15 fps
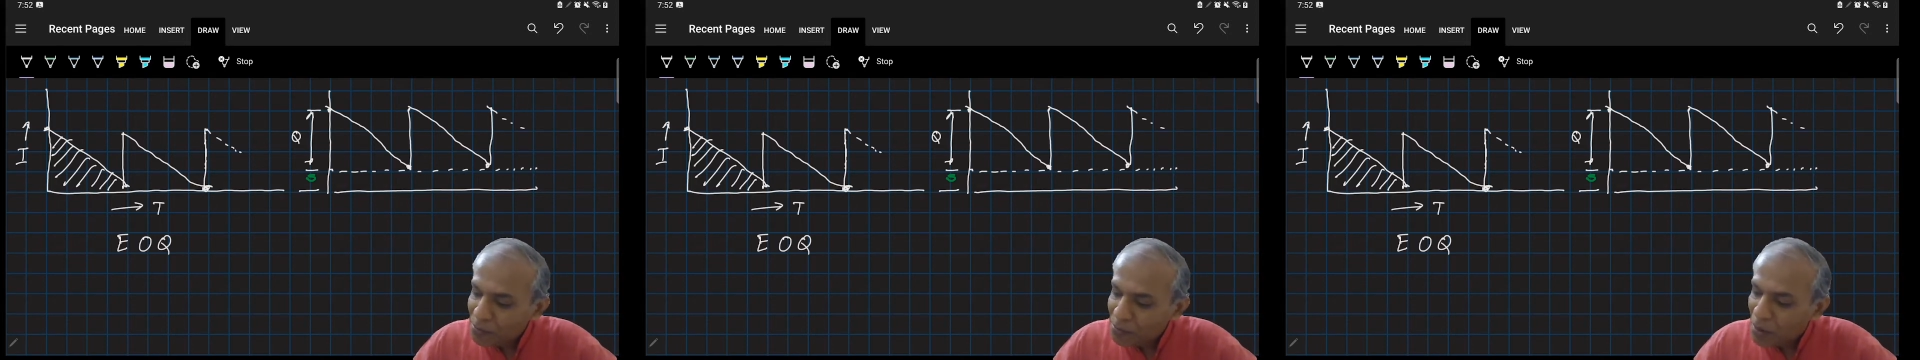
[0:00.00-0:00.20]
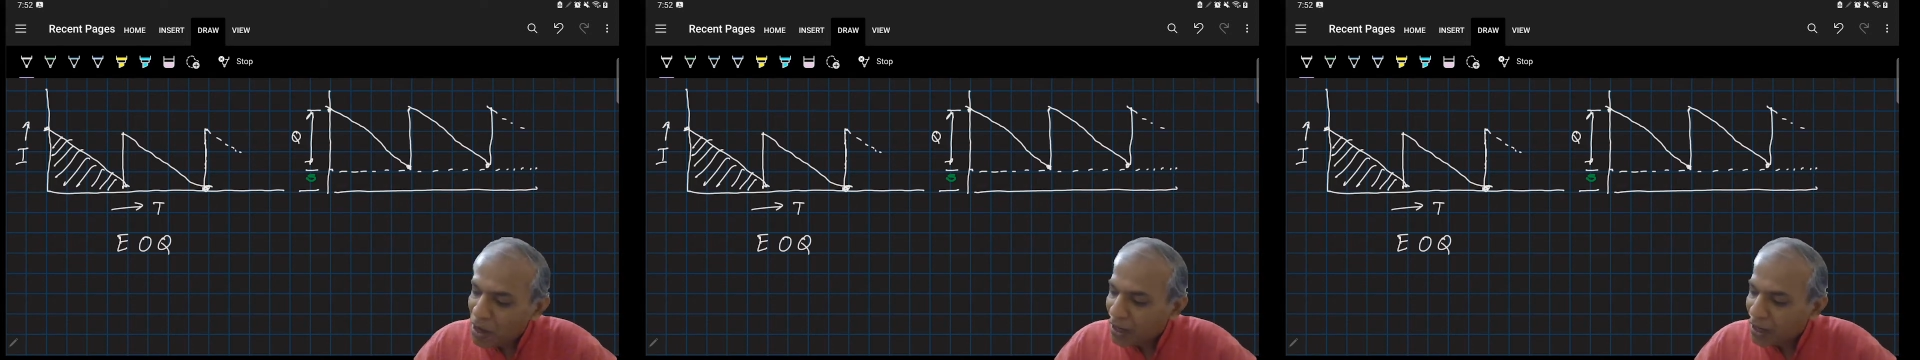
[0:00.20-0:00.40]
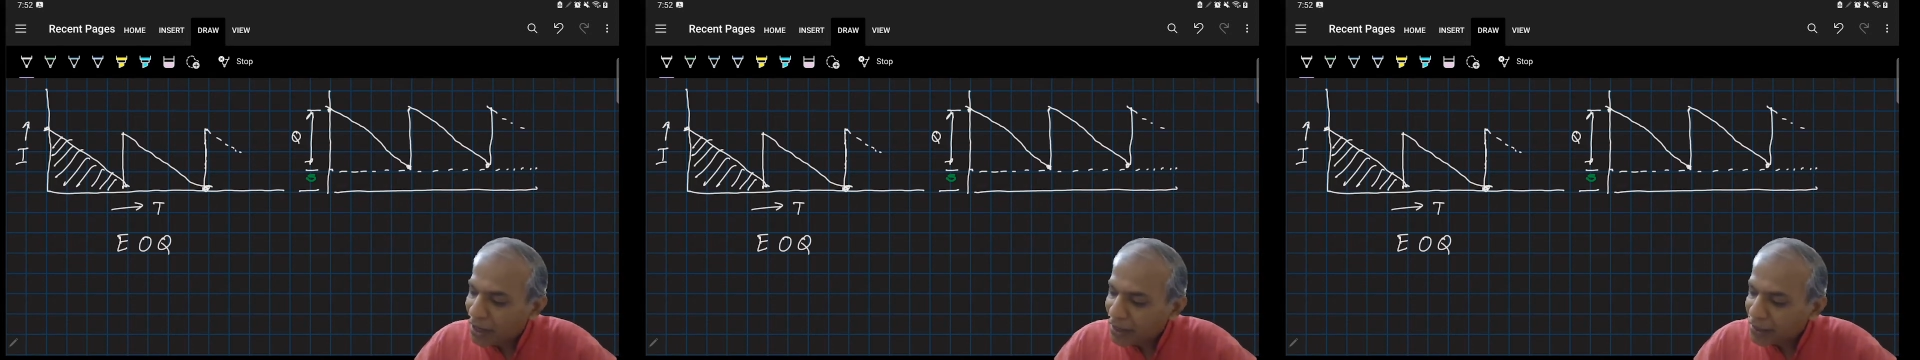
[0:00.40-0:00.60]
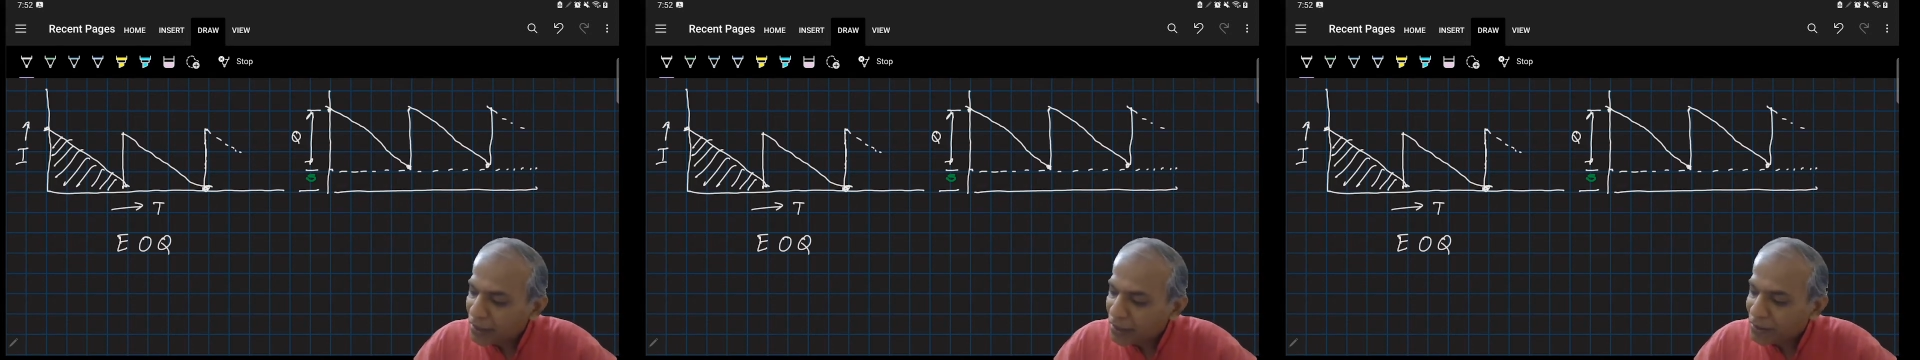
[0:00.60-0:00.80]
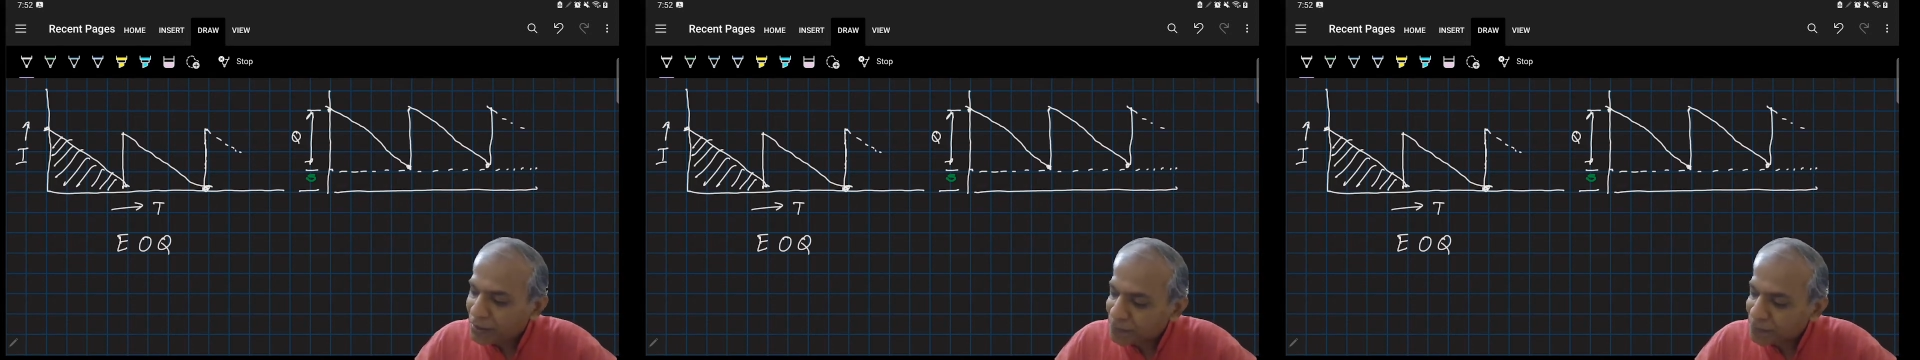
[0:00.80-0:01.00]

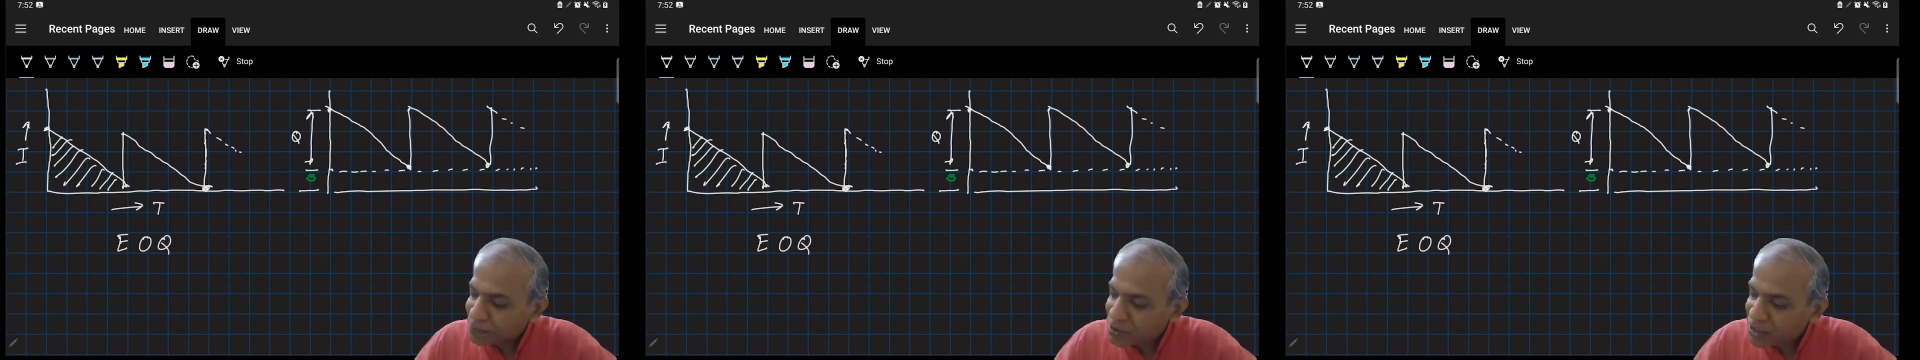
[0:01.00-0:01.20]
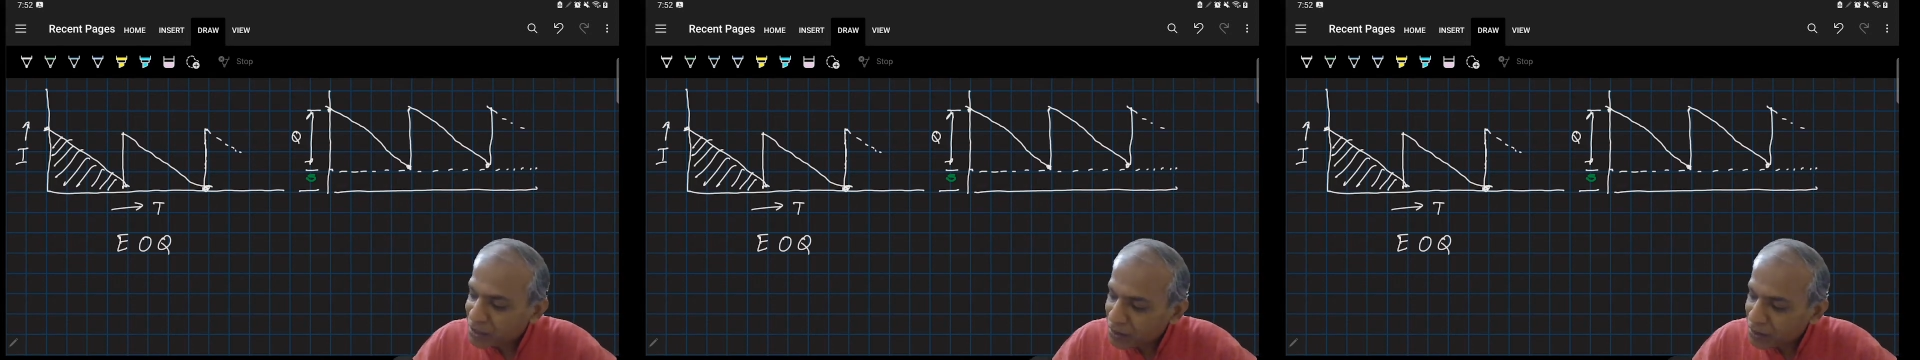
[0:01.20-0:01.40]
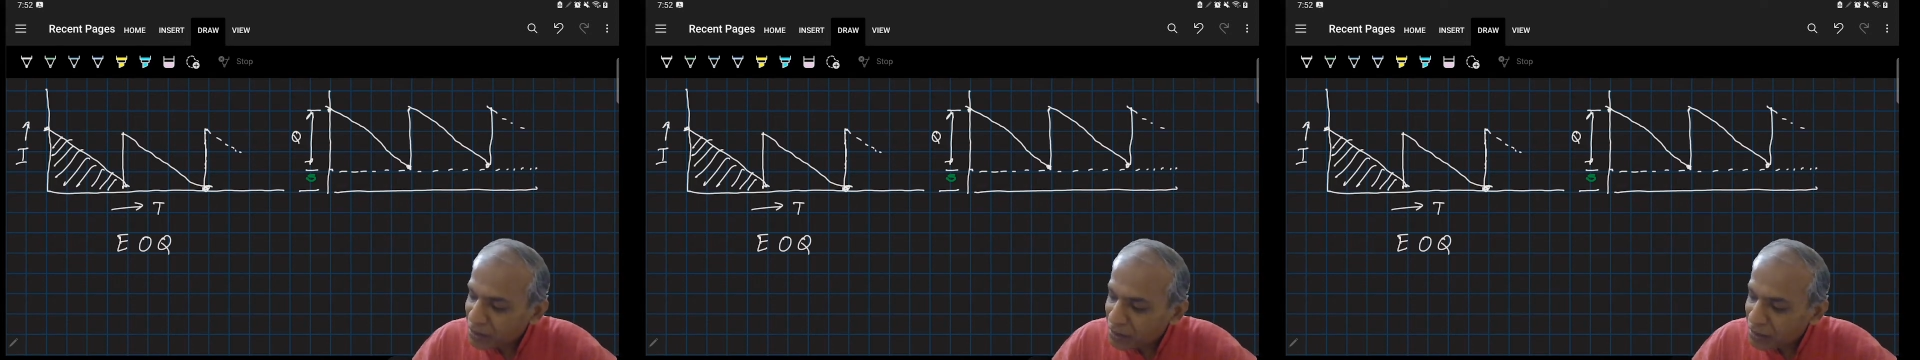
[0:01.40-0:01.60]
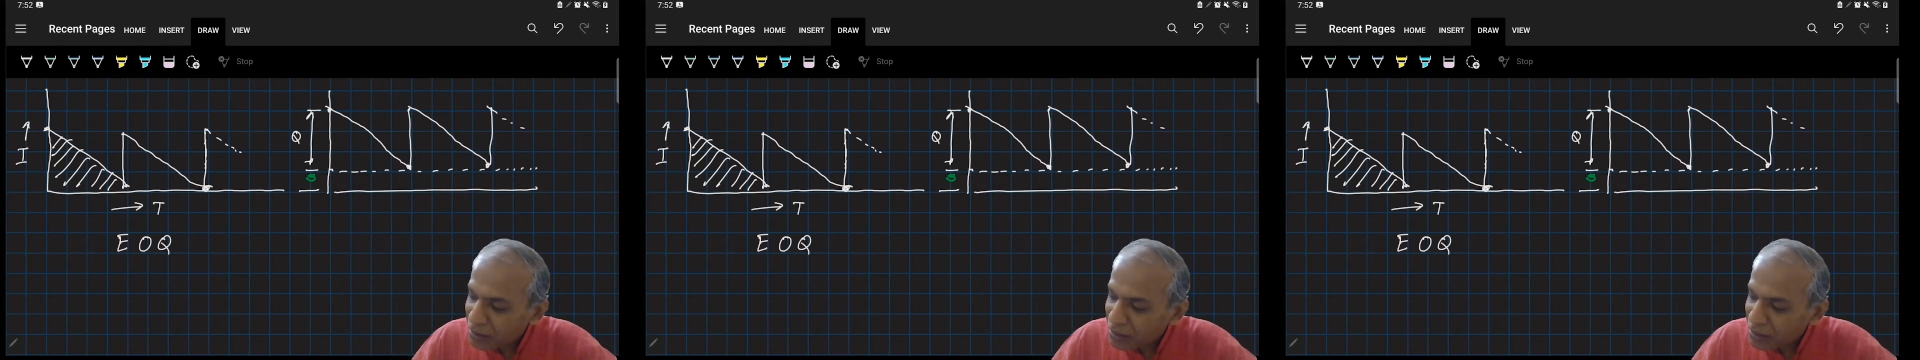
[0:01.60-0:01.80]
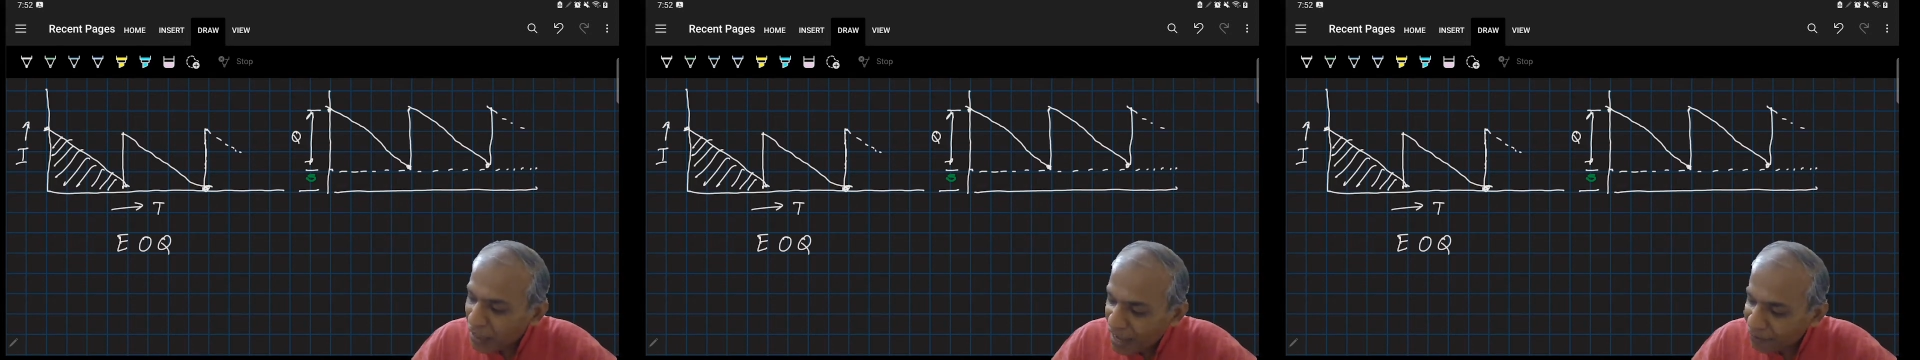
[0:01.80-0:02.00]
my um,
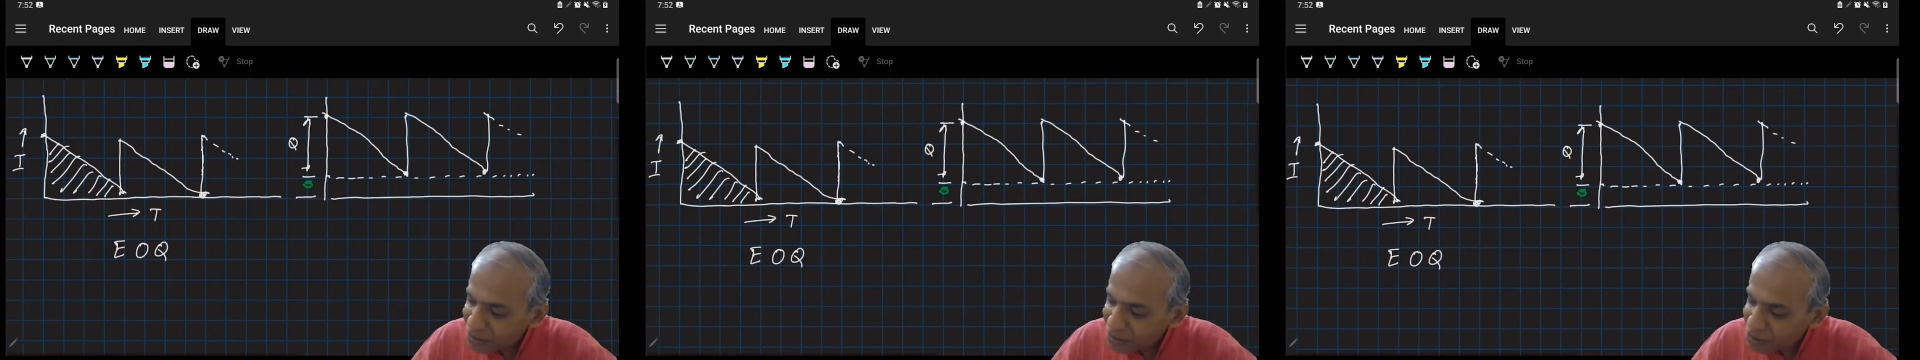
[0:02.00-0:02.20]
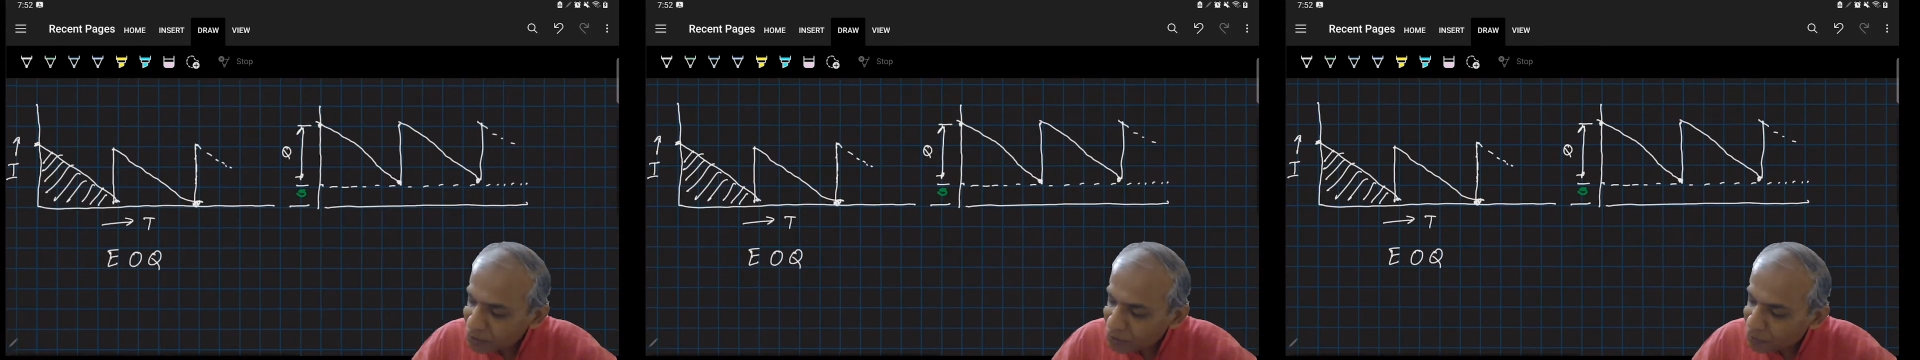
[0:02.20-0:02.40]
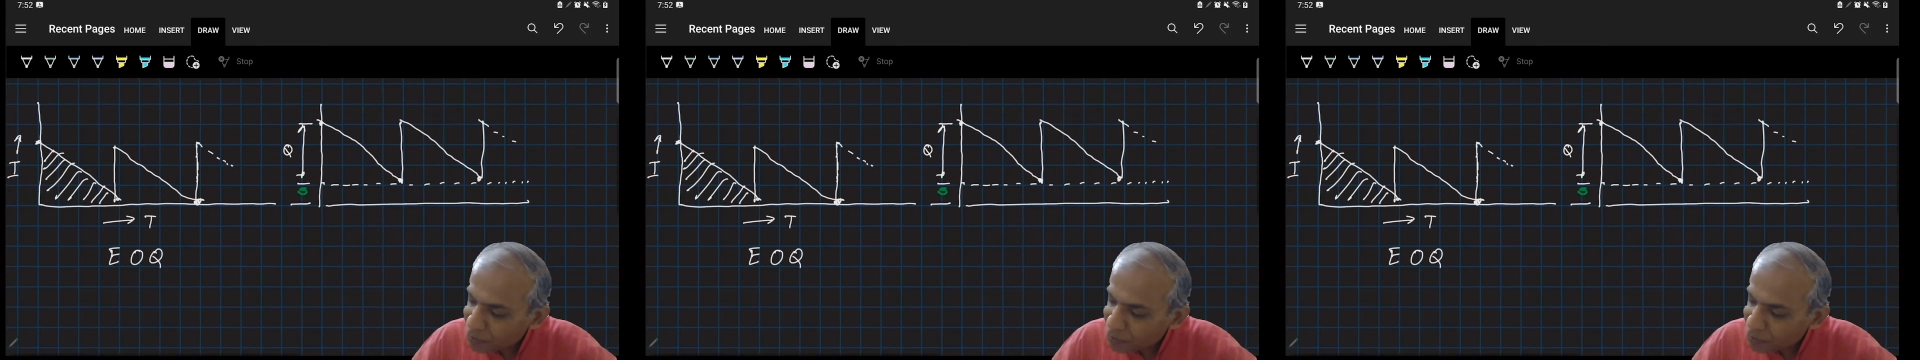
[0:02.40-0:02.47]
average